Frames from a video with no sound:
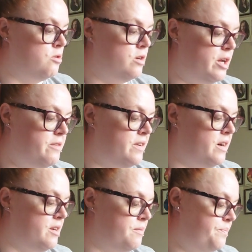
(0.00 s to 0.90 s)

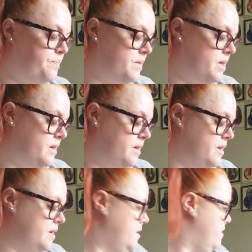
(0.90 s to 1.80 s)
item.
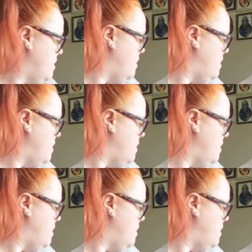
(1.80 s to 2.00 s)
The